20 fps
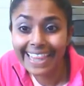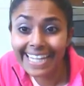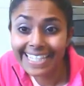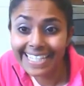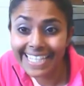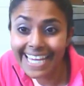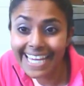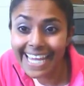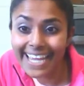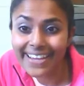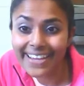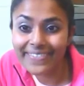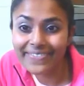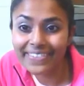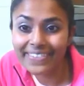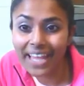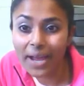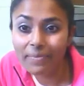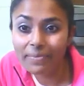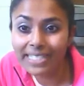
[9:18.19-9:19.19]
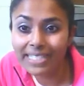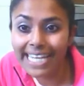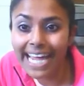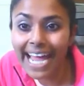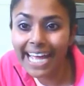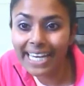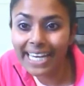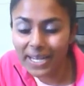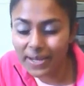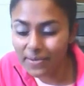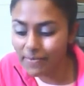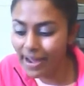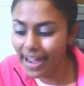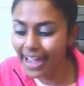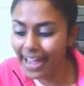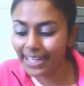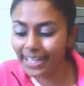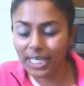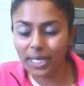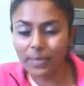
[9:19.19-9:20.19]
That's it. I'm done.
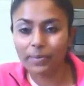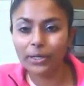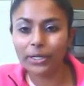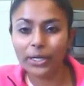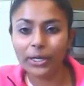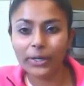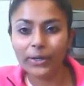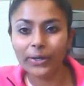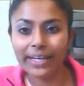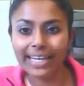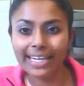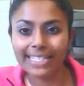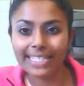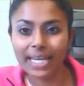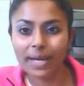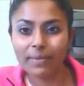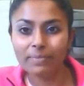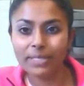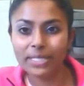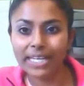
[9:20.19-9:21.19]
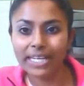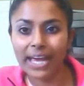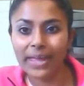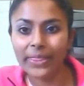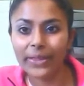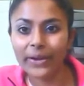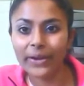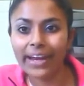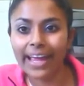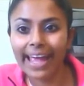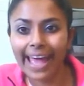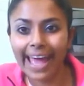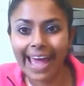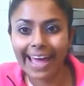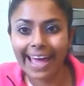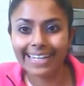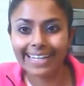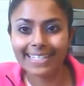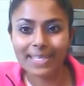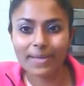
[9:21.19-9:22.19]
My keema curry has come together,
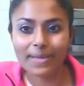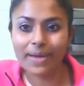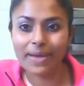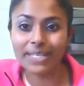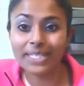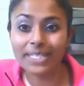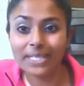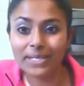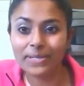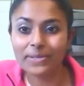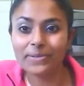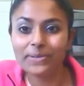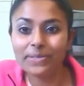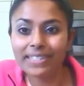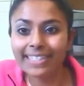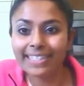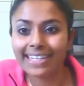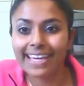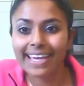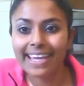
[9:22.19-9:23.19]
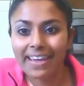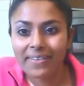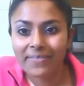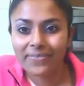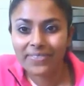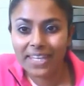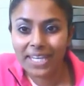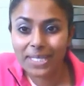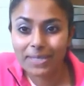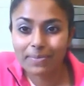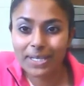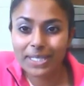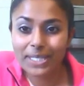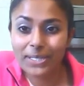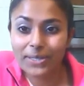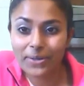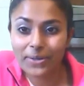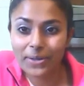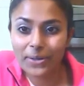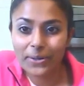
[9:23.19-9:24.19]
and the best news is
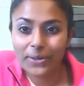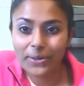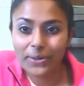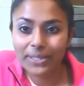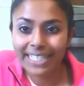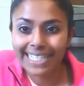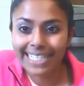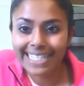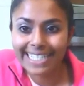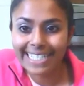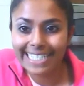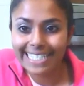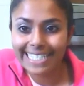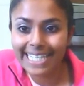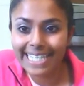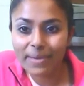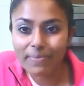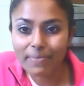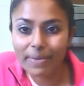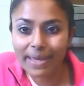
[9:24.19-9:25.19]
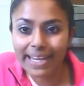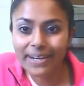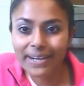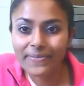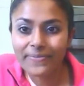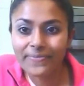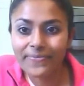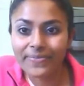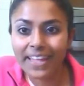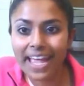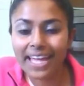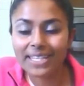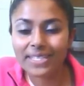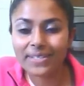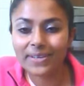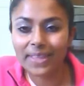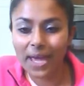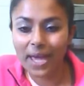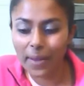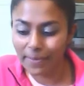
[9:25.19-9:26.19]
my 2-year-old is still sleeping,
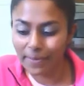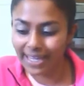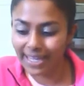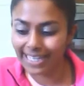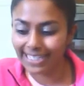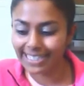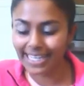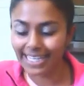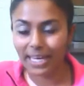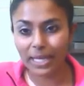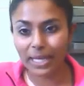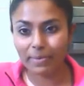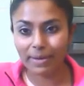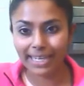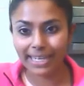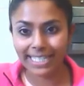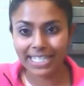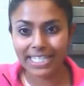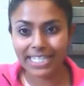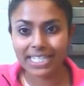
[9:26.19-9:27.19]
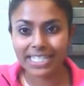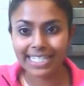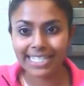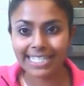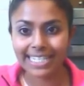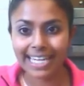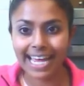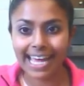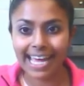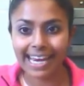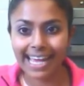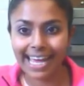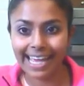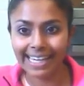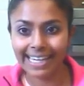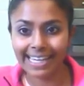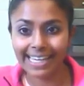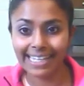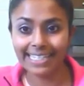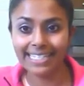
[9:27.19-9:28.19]
and so that means now that my dish is done,
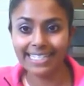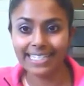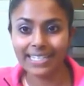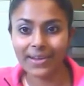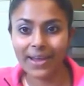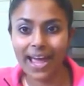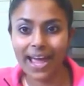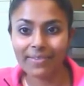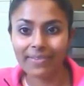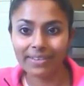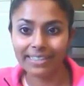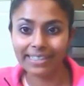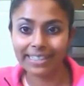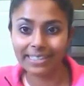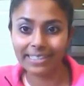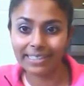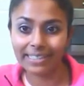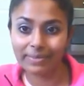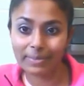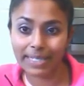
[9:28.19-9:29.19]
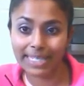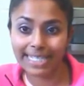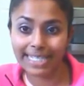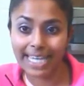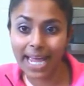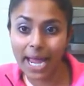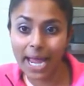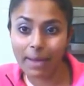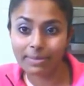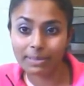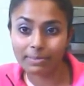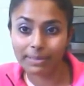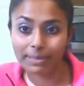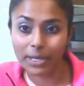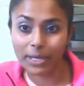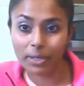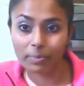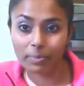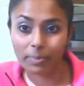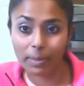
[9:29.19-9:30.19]
I get to have a little bit of time to
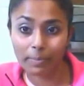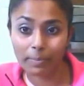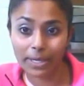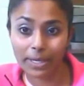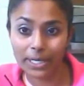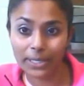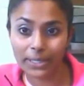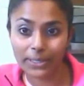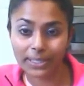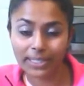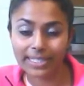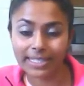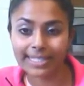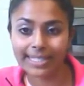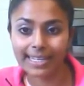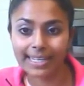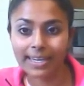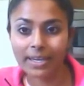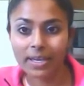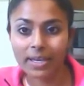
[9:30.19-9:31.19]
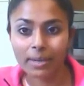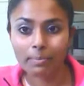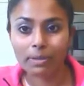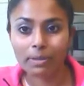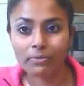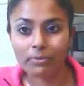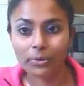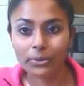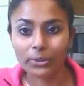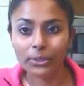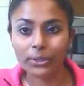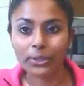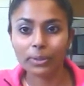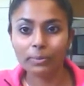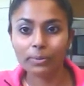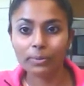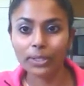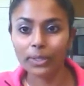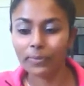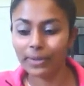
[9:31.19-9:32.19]
play with my big girls before the
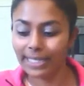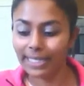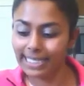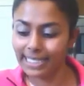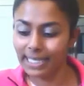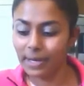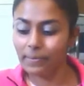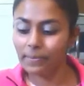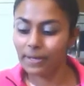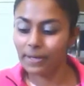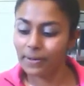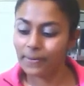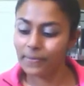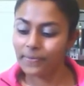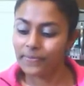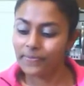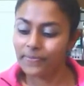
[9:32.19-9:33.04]
little brother wakes up.